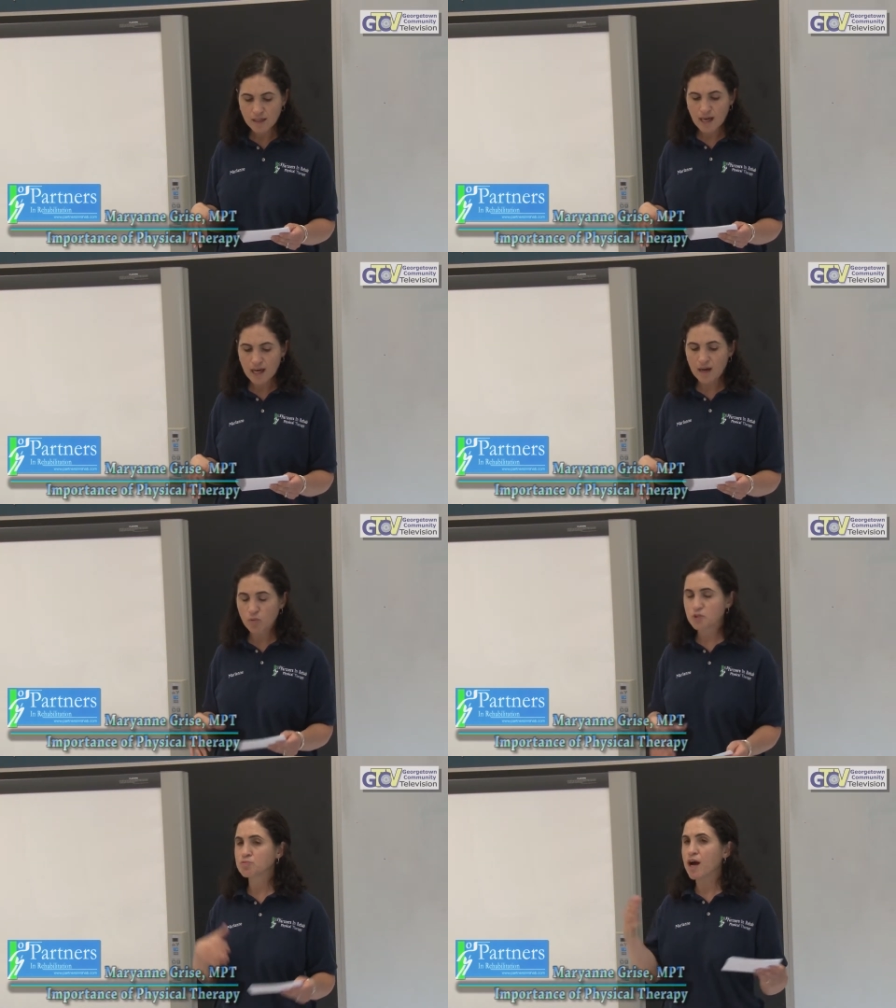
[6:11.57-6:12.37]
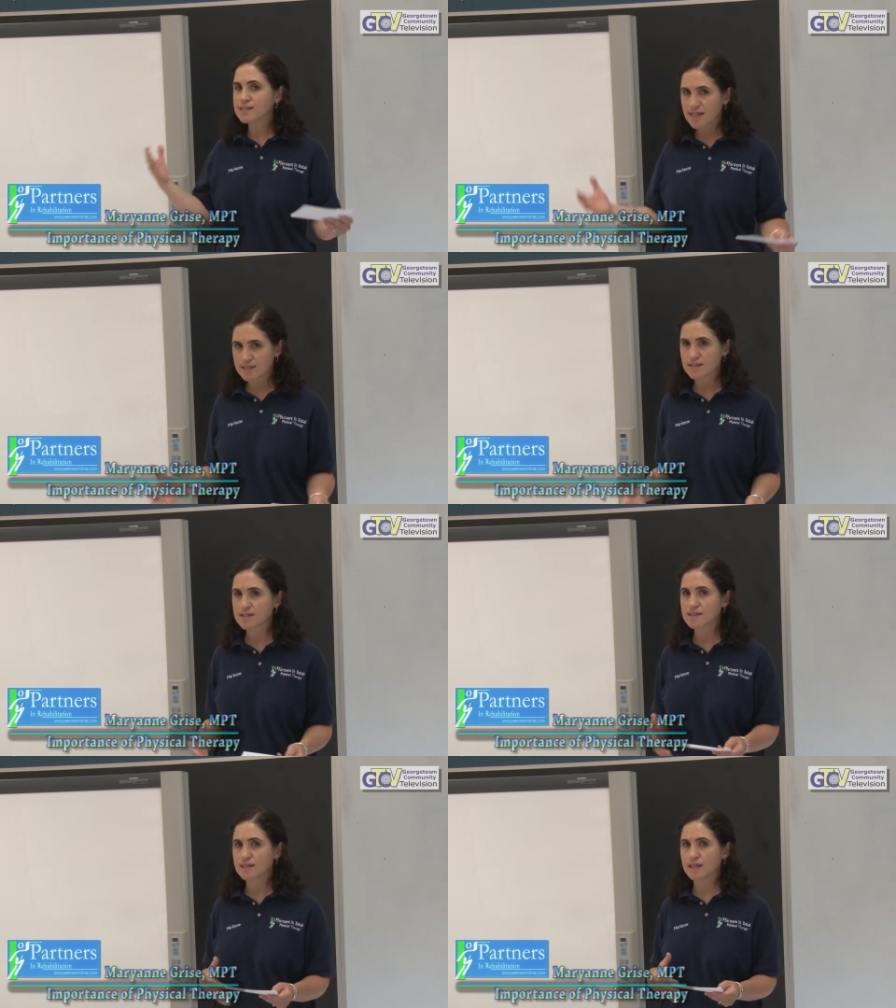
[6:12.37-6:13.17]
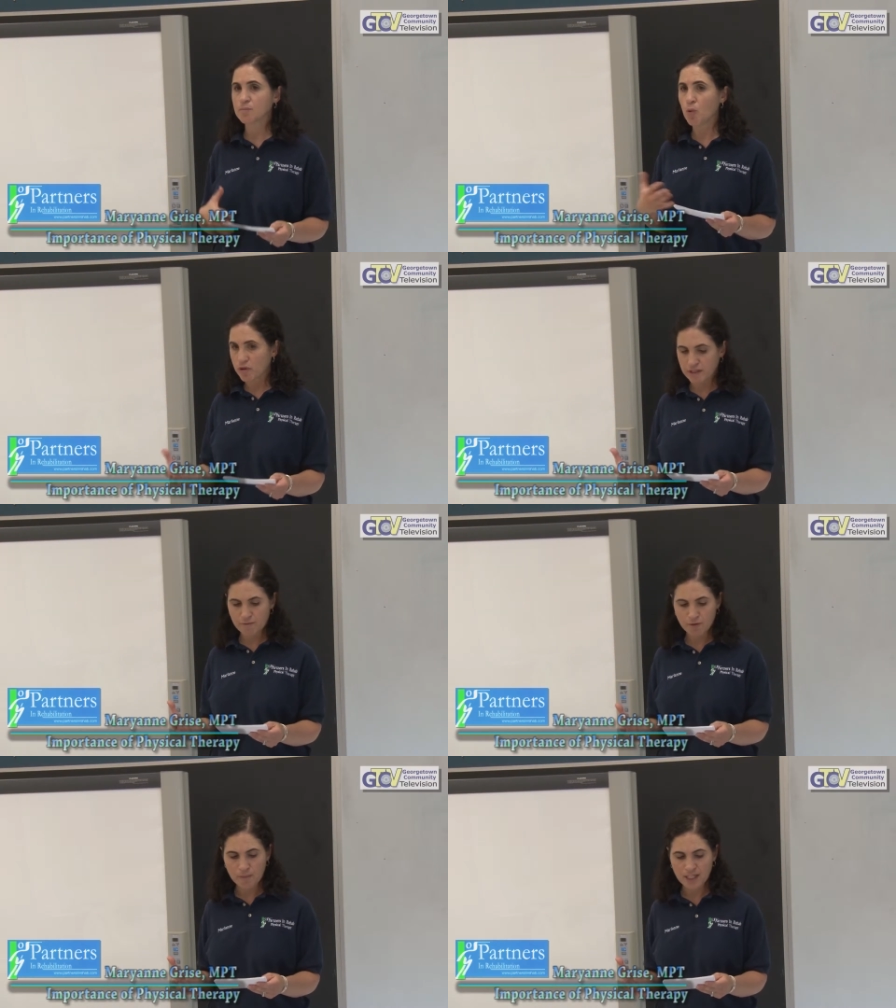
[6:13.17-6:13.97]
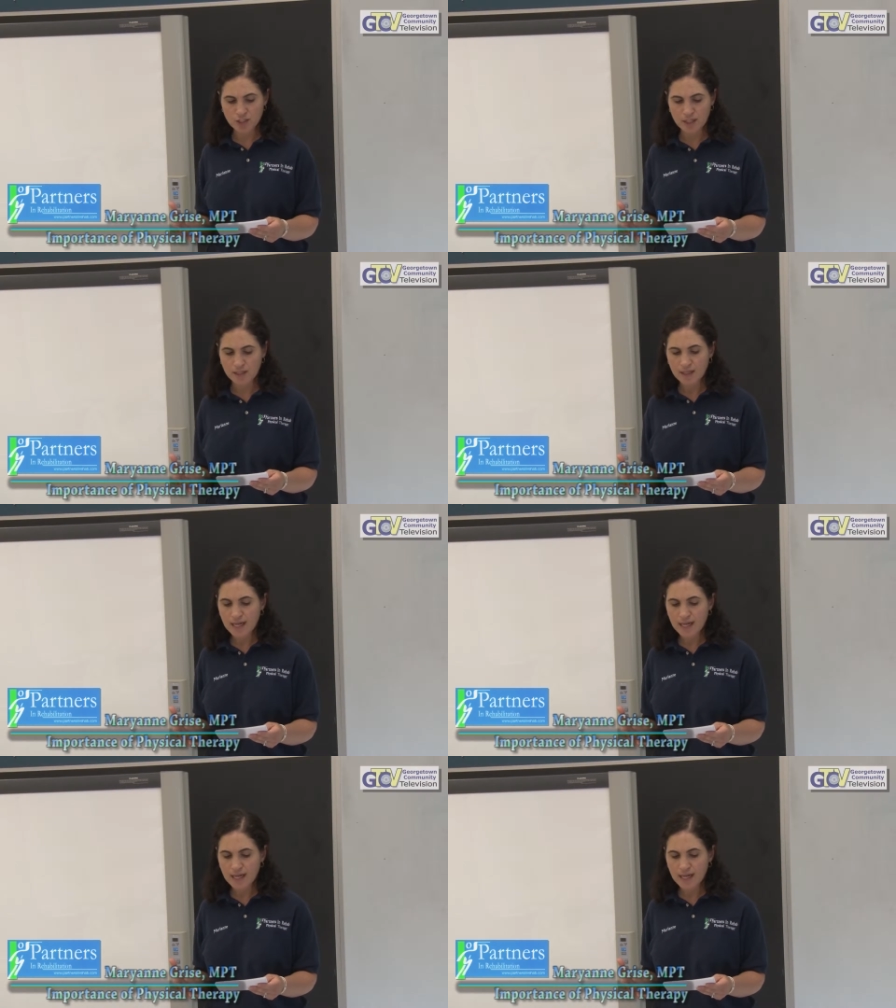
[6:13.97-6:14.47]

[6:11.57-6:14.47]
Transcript: uh, which processes the important information,